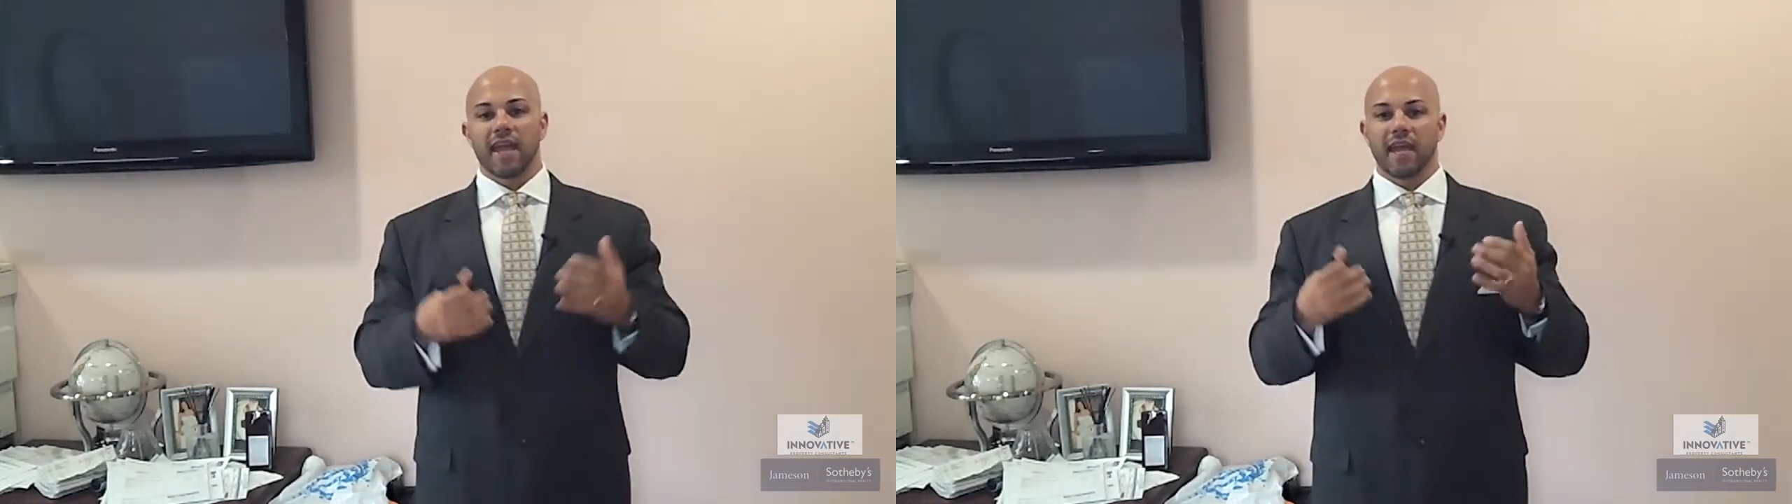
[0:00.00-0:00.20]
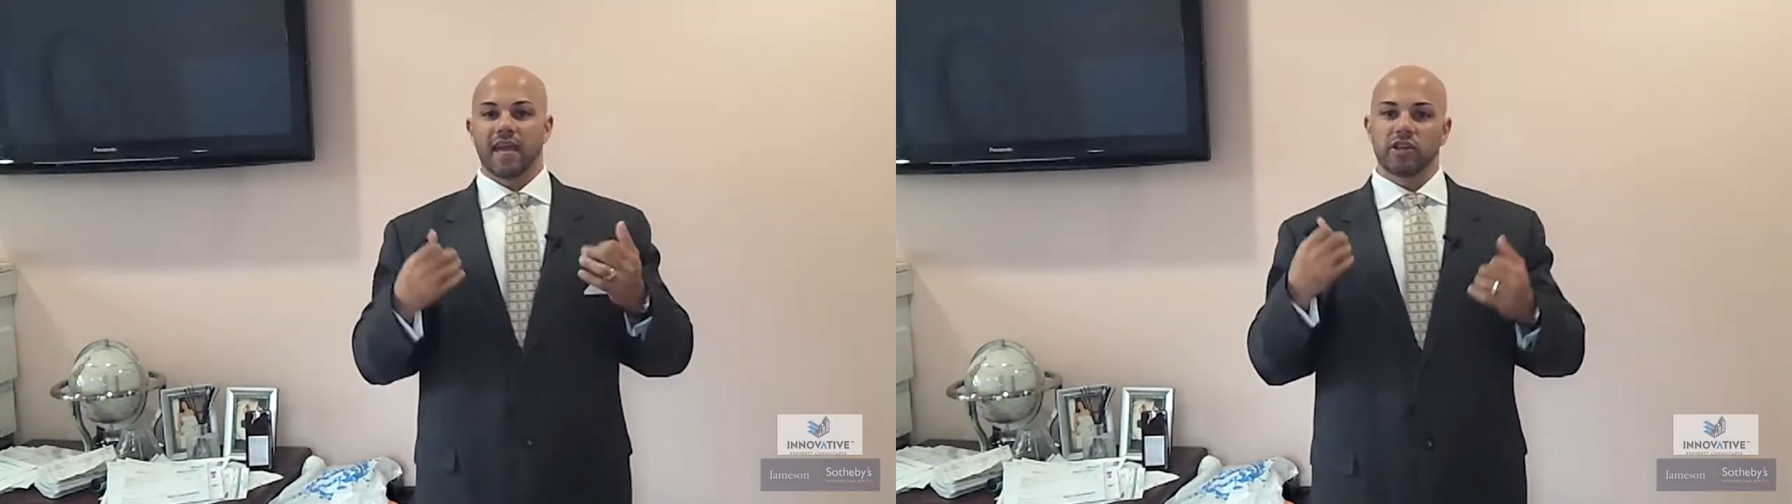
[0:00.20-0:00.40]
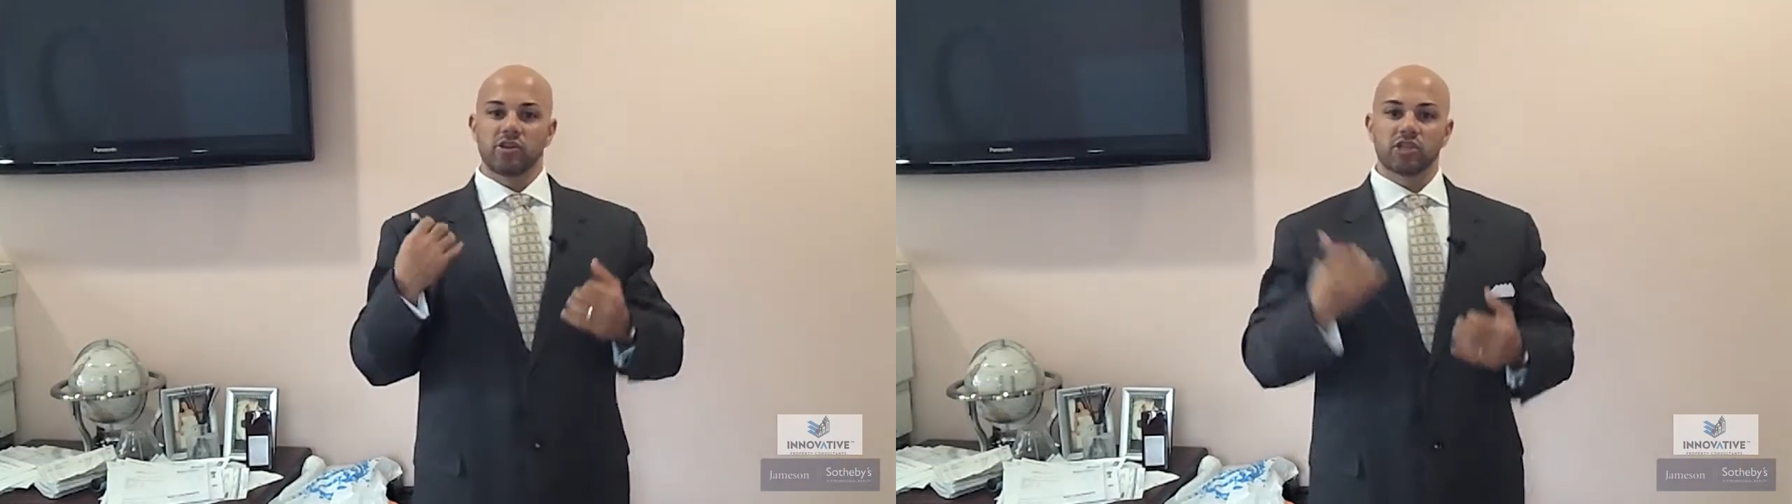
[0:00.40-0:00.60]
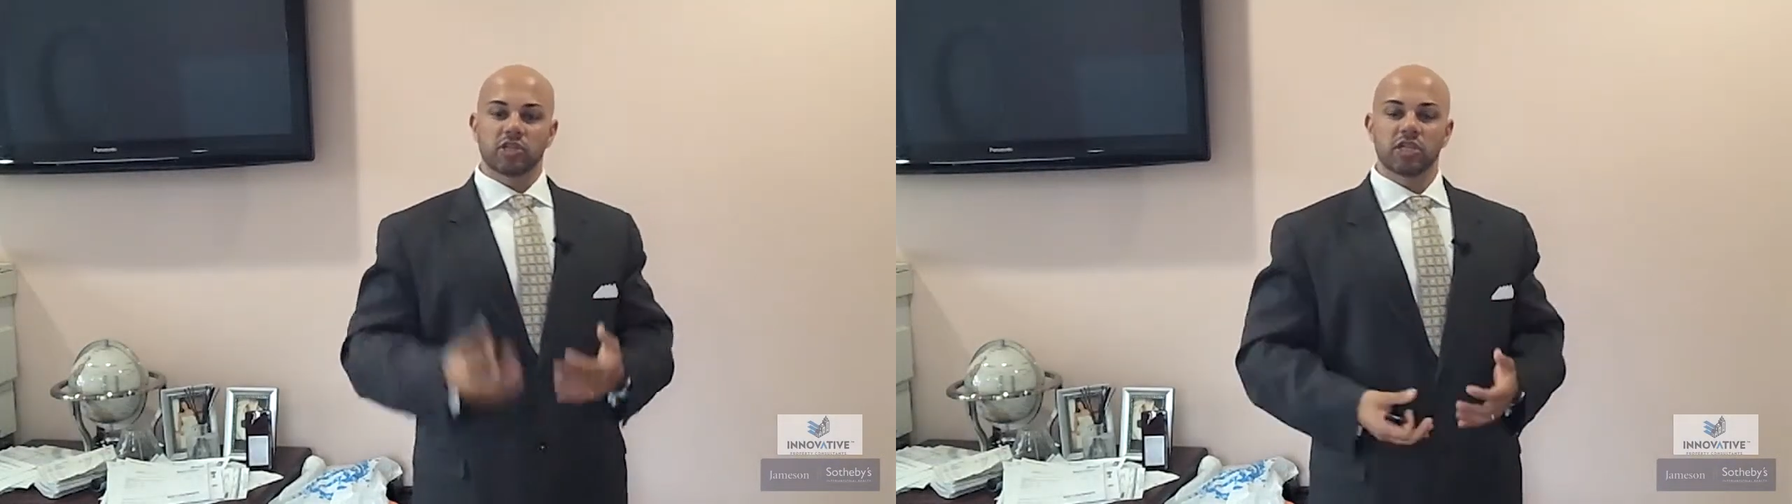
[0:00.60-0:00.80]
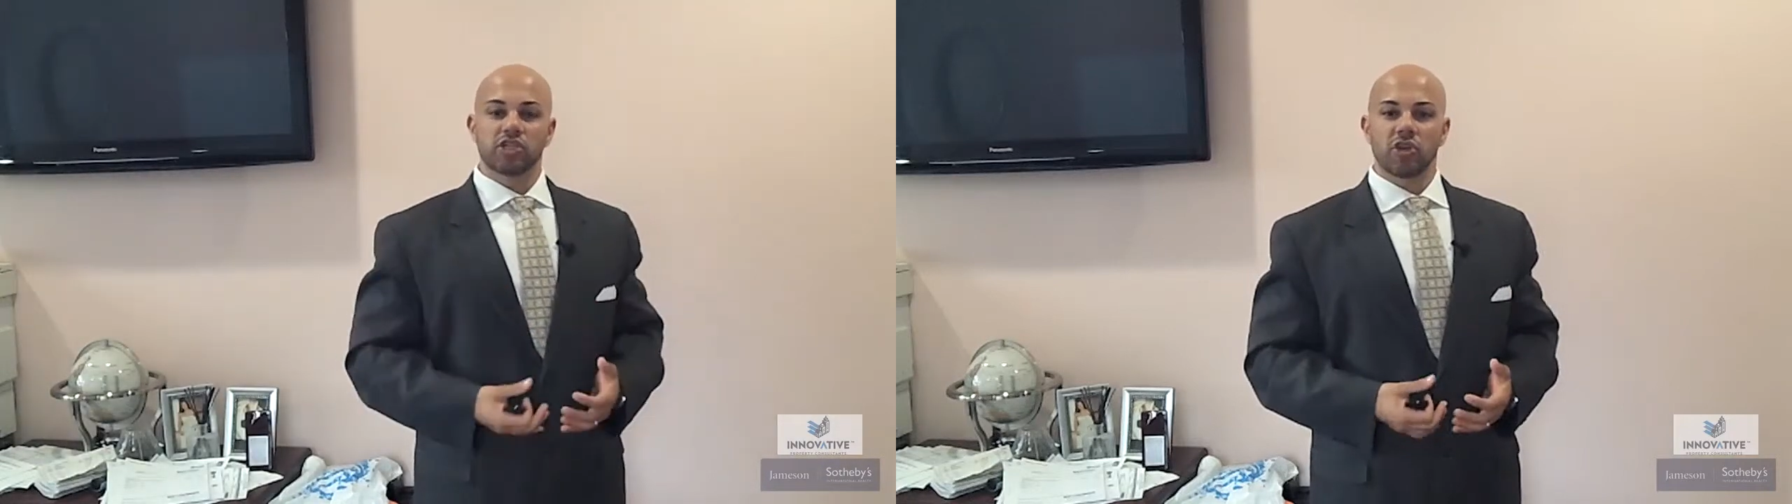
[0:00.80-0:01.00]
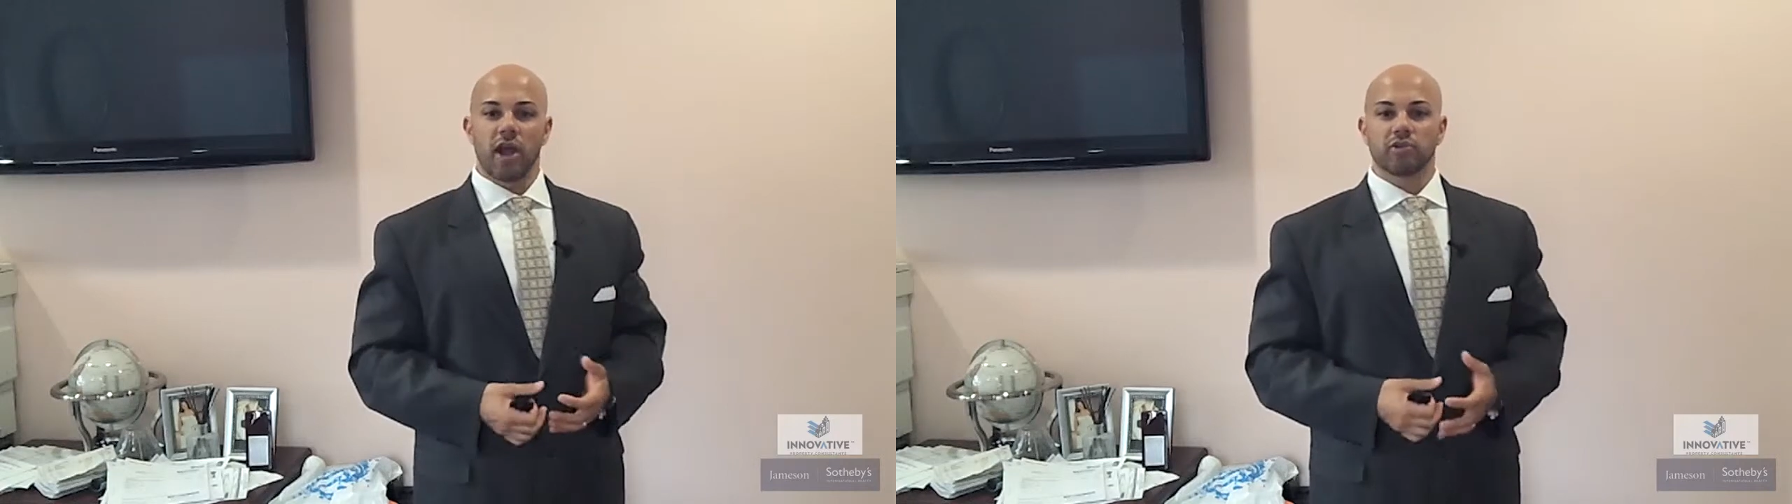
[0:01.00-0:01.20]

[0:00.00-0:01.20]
and you should list your